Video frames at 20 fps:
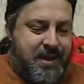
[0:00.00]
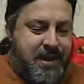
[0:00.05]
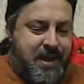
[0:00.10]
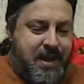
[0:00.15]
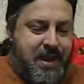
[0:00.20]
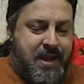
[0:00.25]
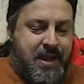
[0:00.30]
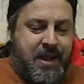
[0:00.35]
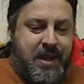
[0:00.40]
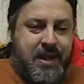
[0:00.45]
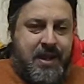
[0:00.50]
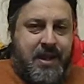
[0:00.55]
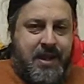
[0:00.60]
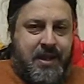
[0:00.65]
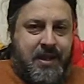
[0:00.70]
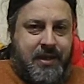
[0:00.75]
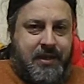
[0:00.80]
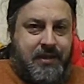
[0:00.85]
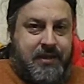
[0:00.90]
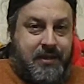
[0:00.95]

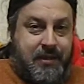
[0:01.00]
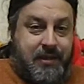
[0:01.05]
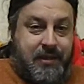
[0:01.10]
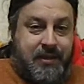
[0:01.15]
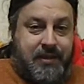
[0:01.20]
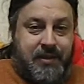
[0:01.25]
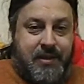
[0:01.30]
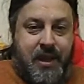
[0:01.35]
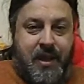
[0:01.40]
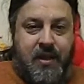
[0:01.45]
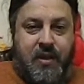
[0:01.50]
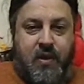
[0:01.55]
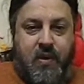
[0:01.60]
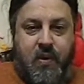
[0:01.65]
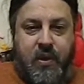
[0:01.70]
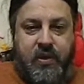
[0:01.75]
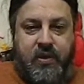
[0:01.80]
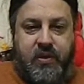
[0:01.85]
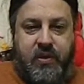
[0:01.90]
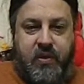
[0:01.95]
and it's not
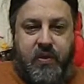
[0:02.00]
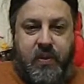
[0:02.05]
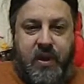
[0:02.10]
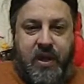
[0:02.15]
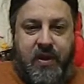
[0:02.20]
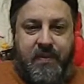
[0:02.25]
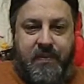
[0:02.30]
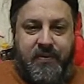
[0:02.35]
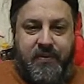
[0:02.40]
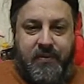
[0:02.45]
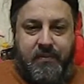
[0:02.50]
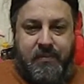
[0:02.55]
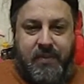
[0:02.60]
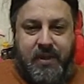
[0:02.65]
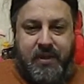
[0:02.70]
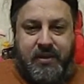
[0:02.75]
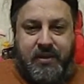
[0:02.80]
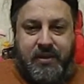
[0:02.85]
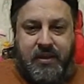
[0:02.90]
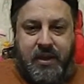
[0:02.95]
going too well. So,
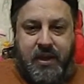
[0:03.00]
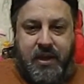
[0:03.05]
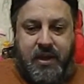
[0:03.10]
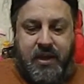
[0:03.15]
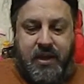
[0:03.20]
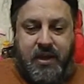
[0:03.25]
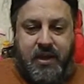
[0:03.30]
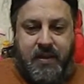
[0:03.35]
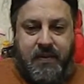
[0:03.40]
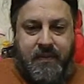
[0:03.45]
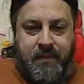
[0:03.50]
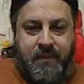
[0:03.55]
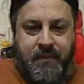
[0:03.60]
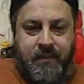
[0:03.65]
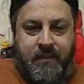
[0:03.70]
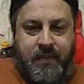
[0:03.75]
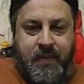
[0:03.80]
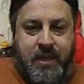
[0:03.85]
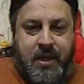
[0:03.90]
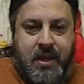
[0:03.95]
but. Uh,
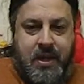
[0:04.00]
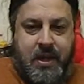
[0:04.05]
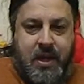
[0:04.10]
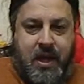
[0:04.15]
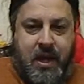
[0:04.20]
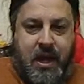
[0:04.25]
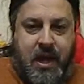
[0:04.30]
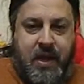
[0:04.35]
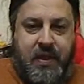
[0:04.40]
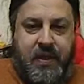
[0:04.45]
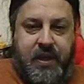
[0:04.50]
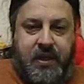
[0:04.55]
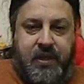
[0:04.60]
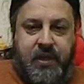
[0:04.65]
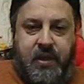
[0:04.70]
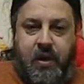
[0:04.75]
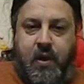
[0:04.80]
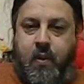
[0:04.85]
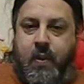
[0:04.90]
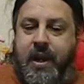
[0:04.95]
I
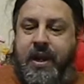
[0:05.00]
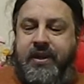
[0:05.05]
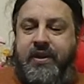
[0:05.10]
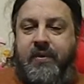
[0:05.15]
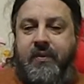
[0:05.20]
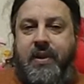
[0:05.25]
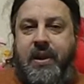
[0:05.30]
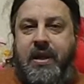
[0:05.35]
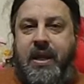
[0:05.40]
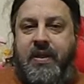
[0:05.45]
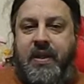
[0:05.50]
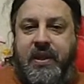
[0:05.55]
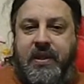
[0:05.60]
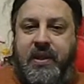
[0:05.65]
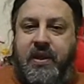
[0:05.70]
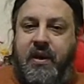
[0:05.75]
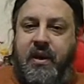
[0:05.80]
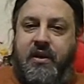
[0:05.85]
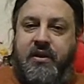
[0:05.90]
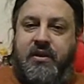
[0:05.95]
think there are ways around. I
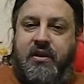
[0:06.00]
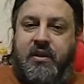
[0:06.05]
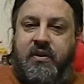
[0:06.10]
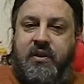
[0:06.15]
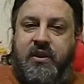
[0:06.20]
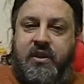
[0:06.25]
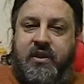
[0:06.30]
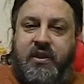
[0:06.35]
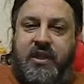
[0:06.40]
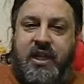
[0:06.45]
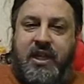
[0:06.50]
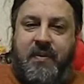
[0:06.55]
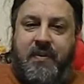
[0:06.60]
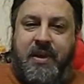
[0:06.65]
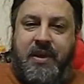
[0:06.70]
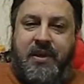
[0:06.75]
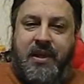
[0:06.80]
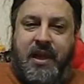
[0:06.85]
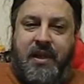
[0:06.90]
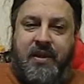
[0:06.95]
think there are solutions that can
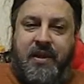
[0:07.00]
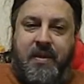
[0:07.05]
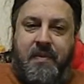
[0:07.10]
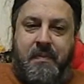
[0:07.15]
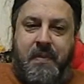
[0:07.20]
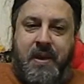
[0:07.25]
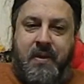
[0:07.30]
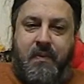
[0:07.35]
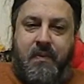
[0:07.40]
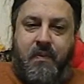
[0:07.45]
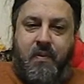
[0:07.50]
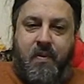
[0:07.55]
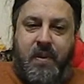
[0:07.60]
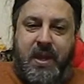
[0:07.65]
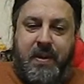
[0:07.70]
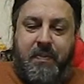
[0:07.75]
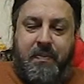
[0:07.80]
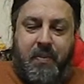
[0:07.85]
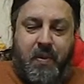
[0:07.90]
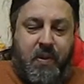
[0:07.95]
be done that make will
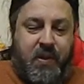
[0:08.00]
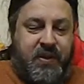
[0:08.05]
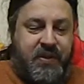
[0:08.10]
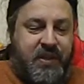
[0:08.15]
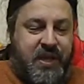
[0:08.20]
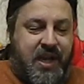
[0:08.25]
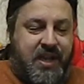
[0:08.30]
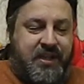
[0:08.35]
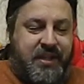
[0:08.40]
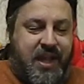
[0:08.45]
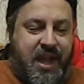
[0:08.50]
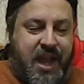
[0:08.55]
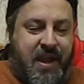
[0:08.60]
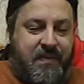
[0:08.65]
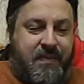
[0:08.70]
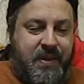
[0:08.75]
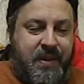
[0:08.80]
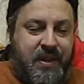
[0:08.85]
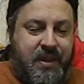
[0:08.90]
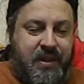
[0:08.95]
make both sides
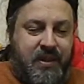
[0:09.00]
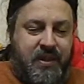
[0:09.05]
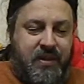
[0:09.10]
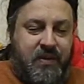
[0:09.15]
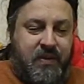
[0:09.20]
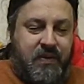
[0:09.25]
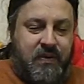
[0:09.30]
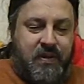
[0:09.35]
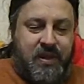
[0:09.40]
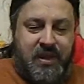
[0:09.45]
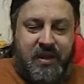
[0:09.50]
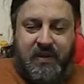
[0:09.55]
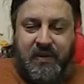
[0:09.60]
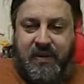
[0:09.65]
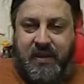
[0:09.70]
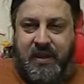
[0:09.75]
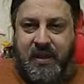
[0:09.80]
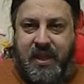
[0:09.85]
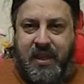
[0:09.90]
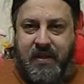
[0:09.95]
happy. That you know that
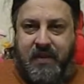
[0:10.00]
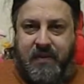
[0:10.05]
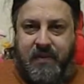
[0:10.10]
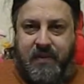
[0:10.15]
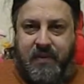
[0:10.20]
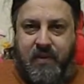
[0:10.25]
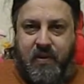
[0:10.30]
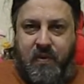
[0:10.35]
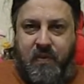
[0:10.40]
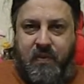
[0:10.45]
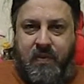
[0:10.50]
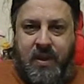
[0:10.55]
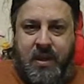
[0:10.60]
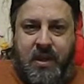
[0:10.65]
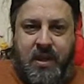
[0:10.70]
that you know,